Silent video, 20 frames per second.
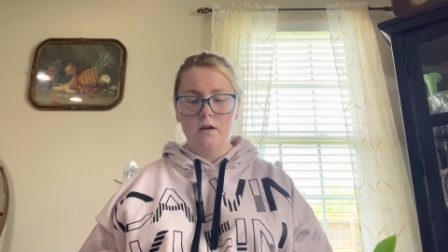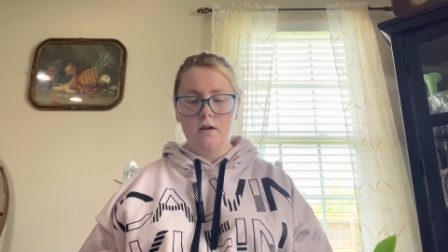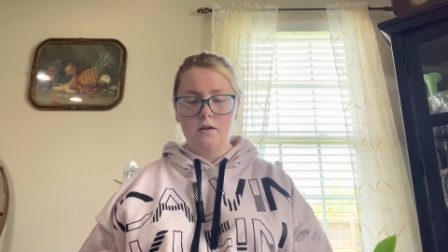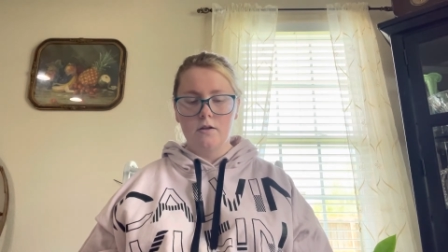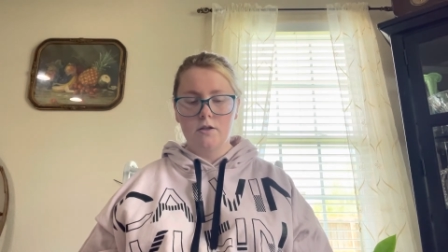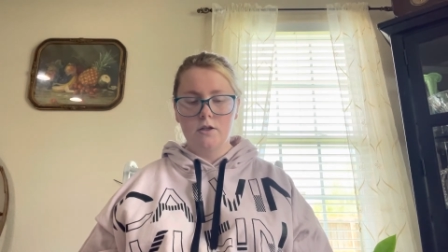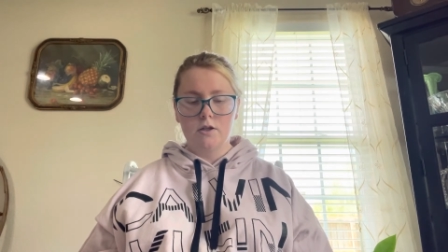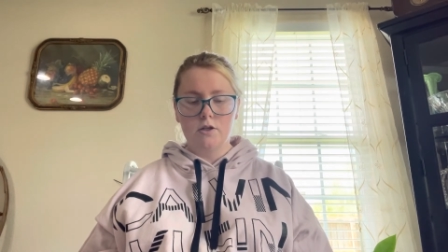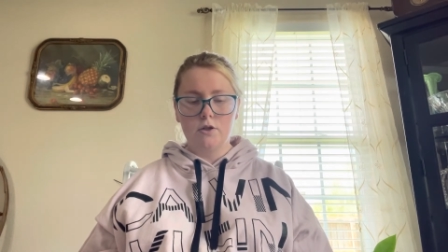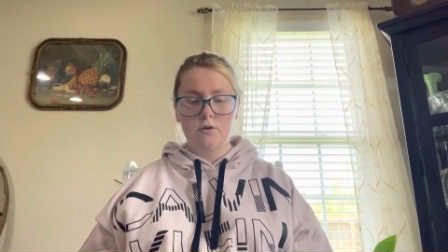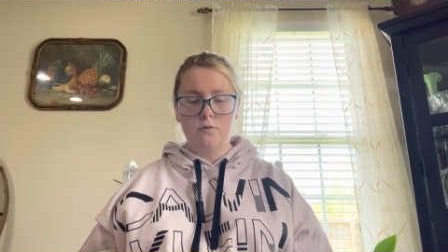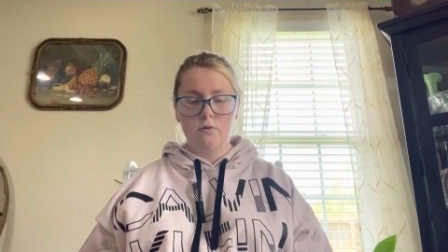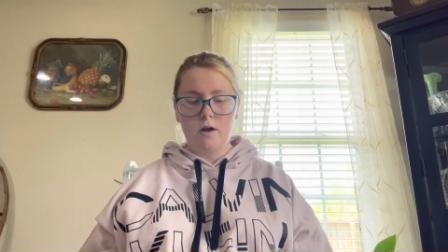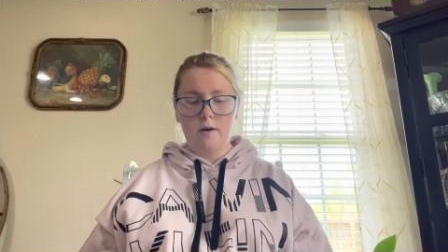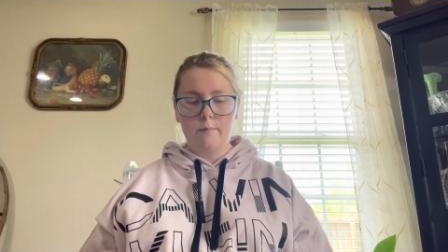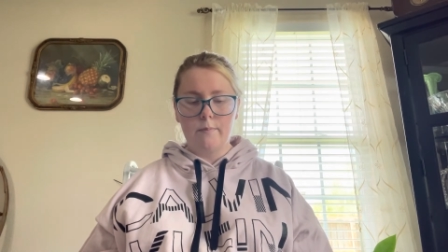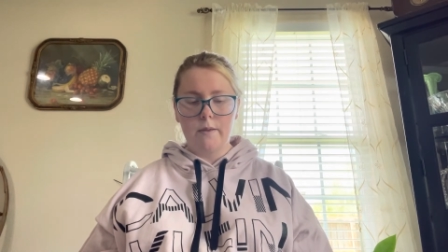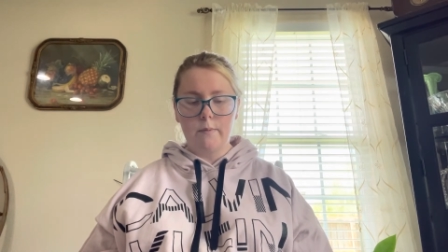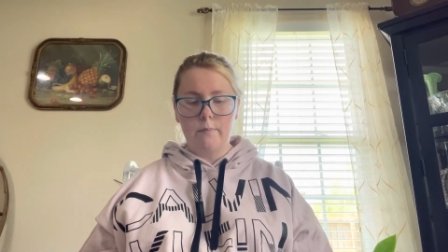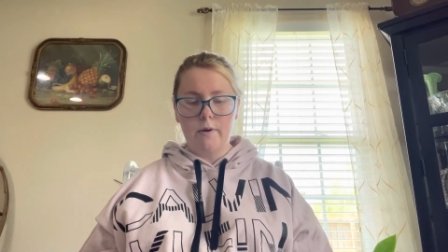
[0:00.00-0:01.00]
to do
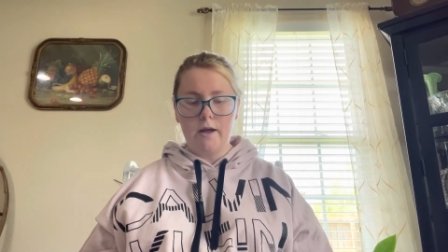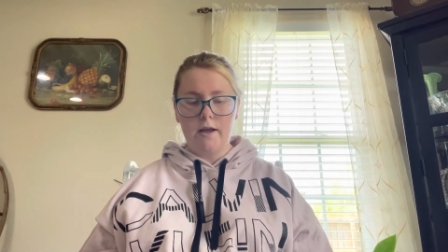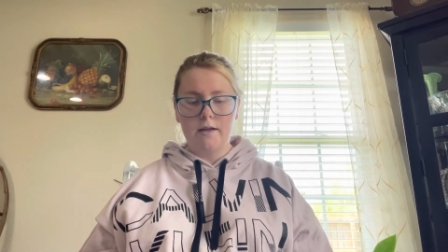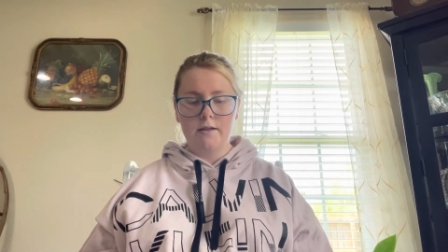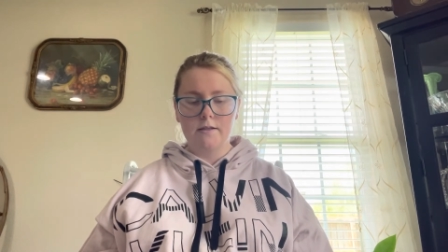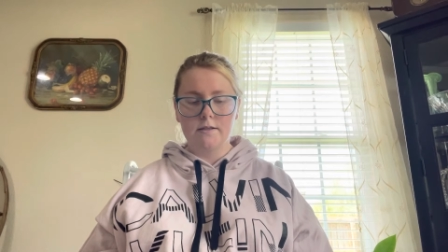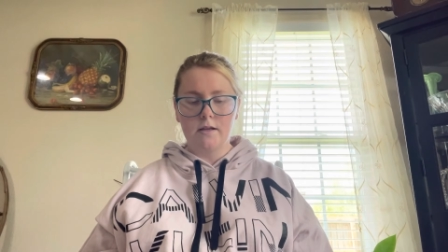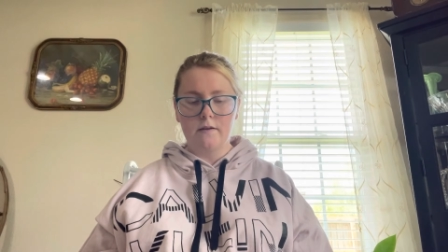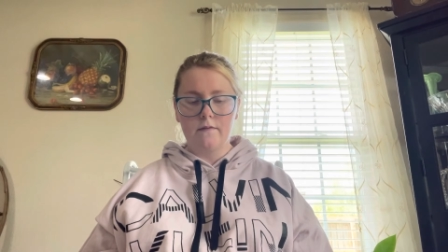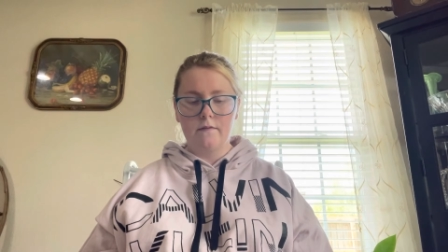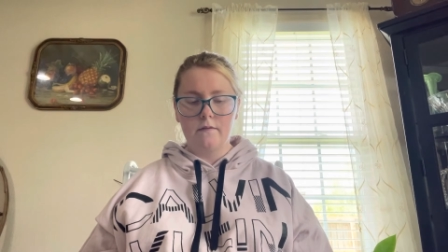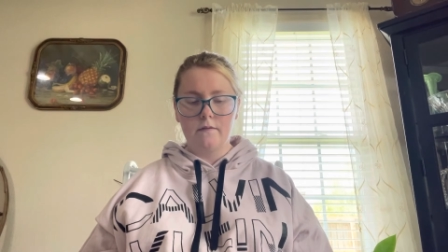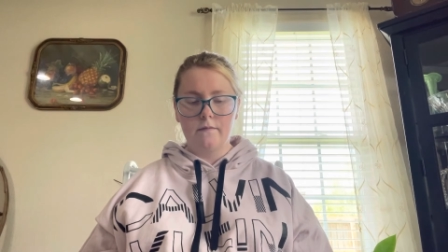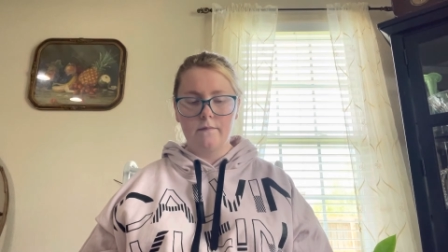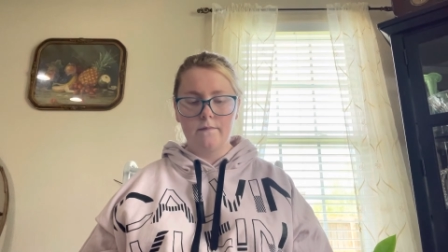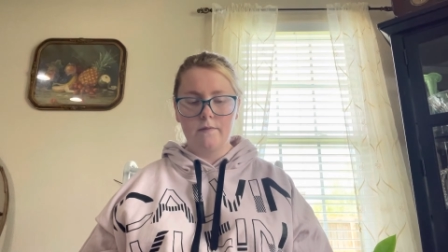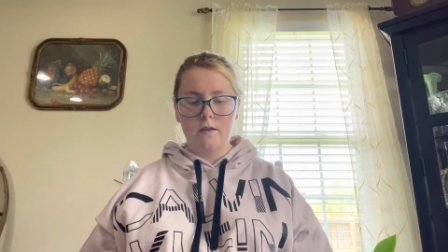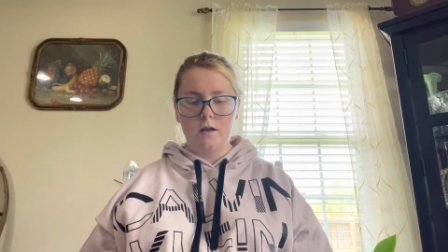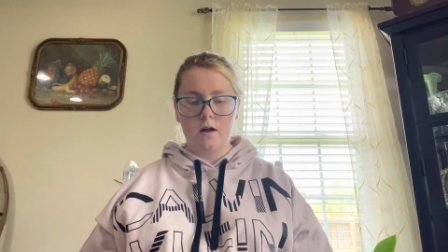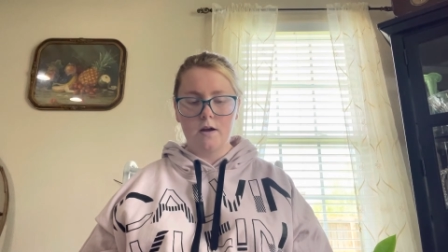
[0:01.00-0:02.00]
up the buttons of,
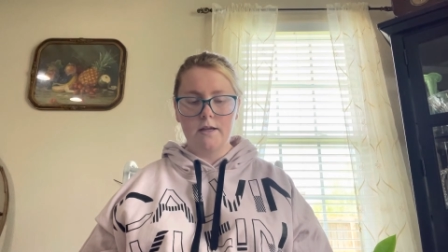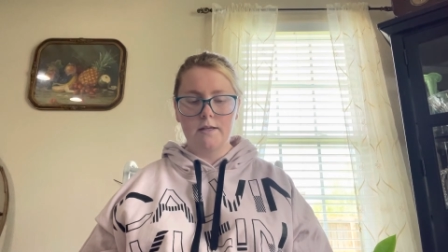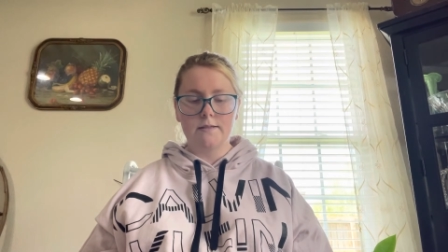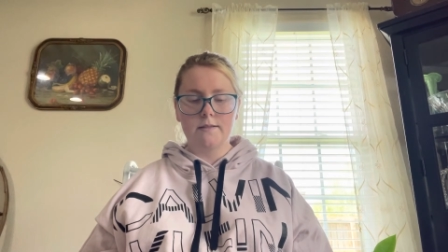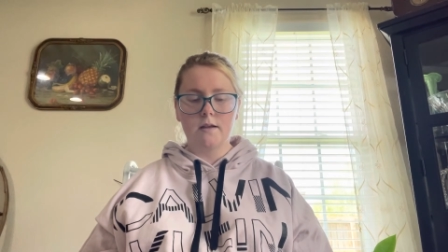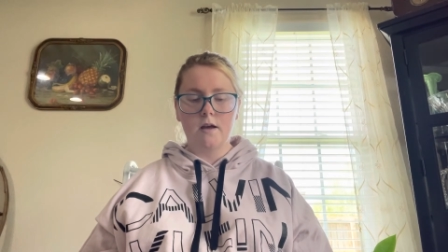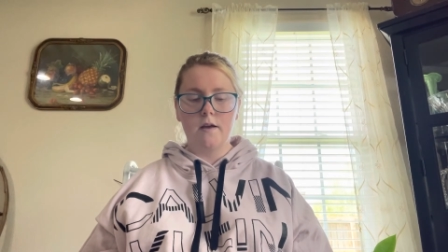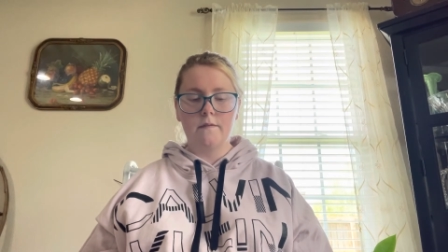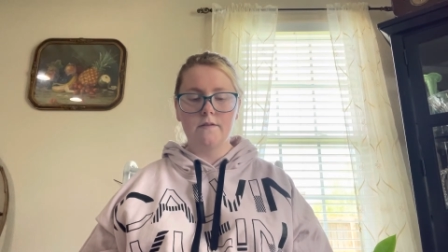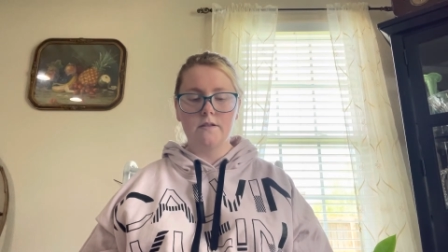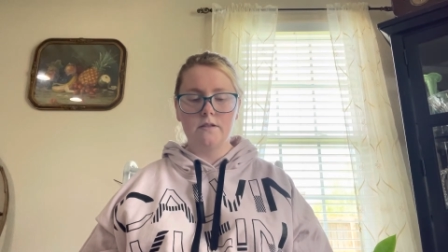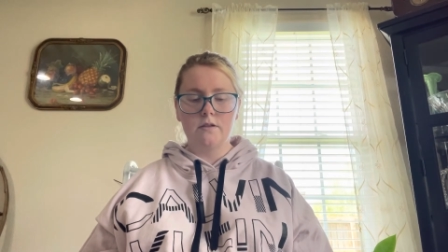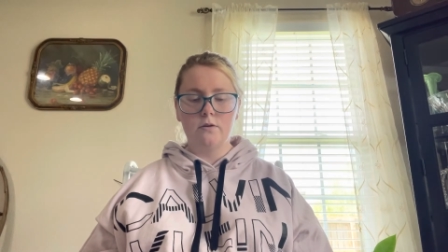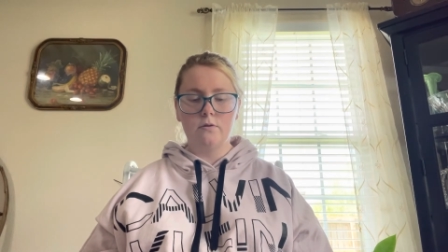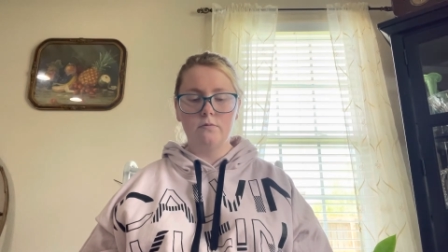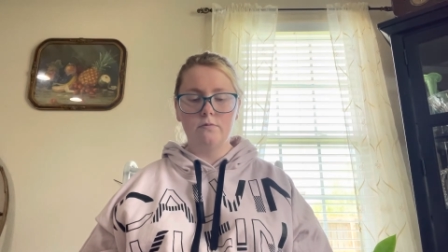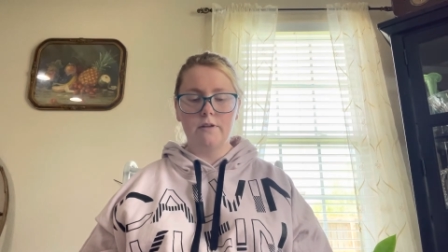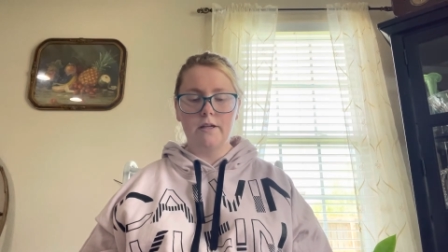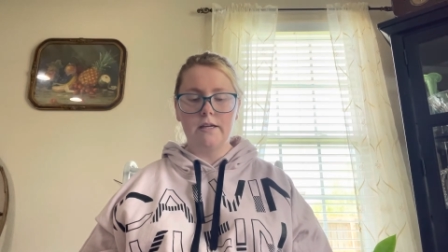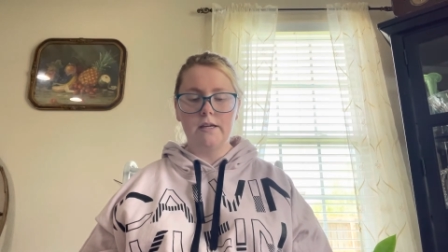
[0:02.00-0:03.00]
on his cuffs
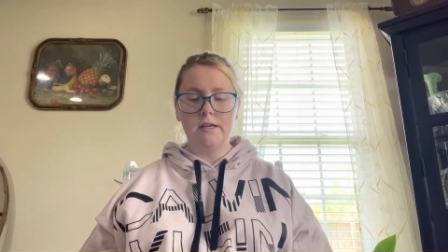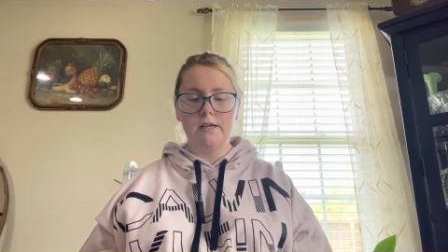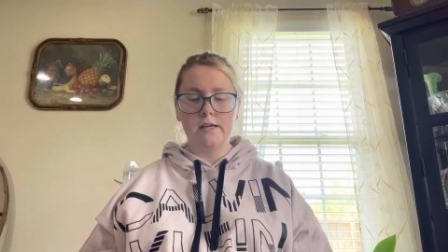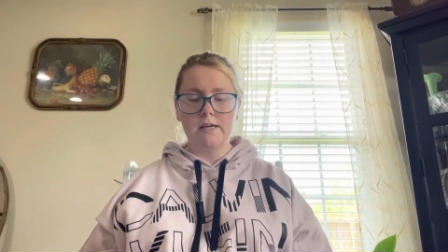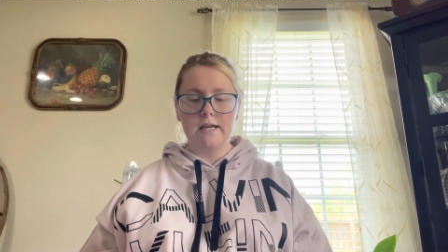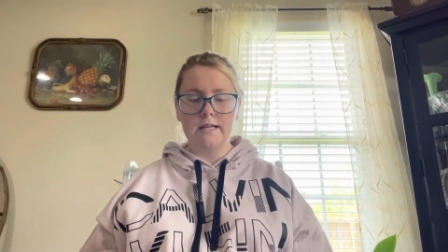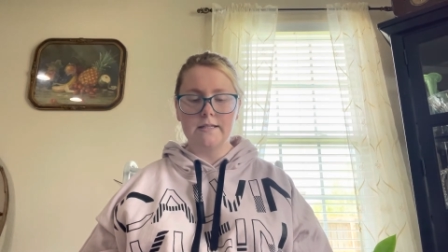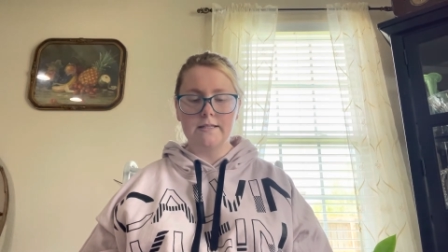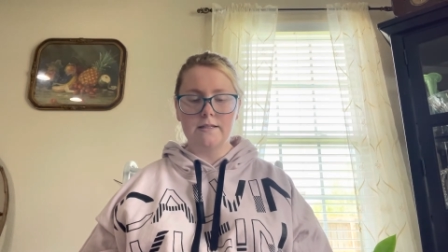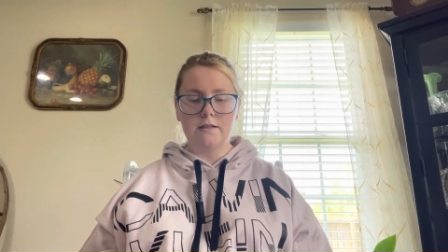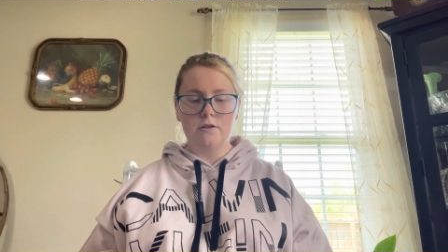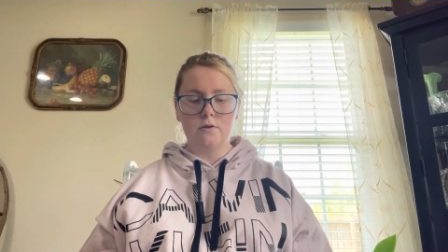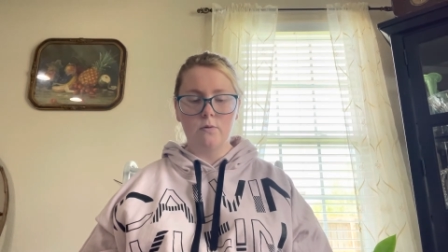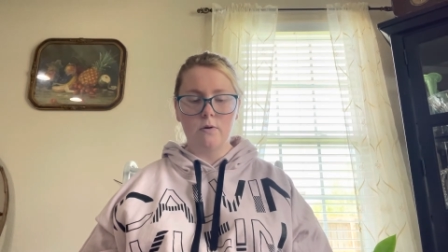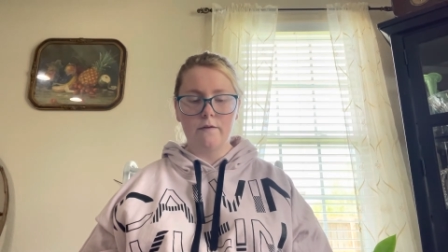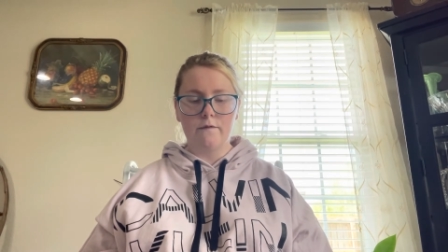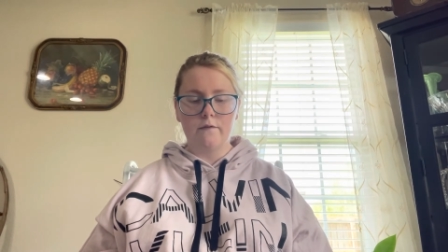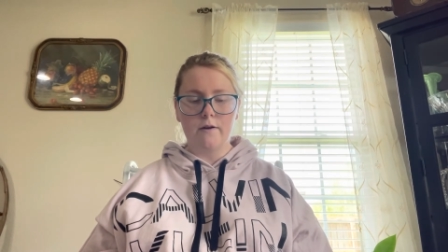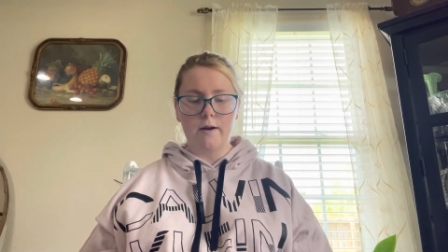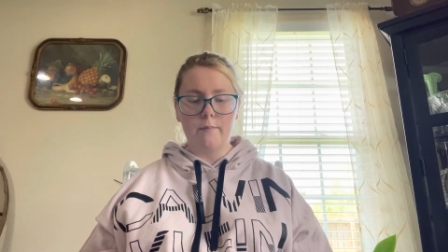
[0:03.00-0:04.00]
too, leaning against the
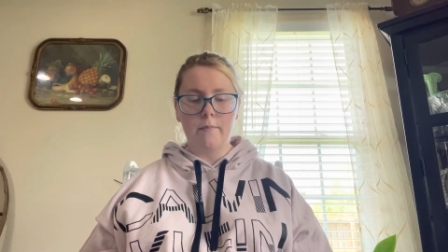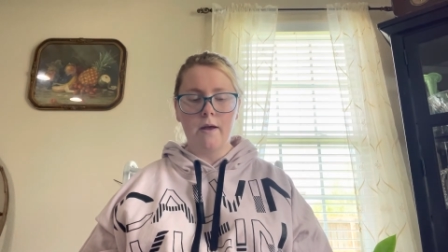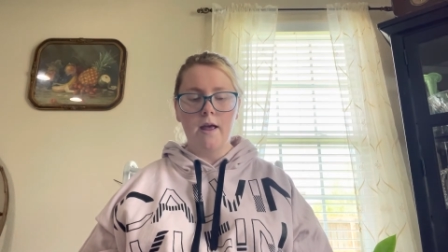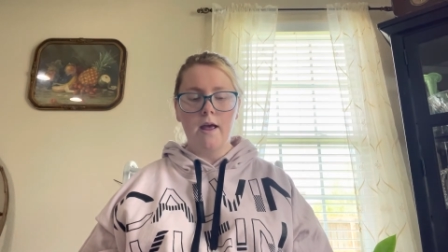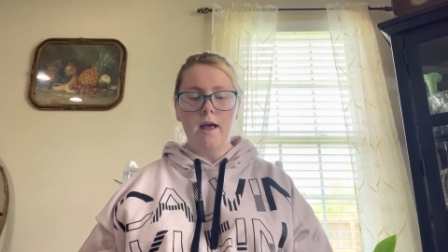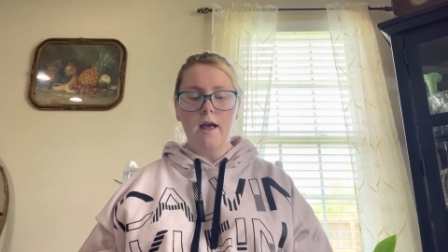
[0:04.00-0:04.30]
doorframe.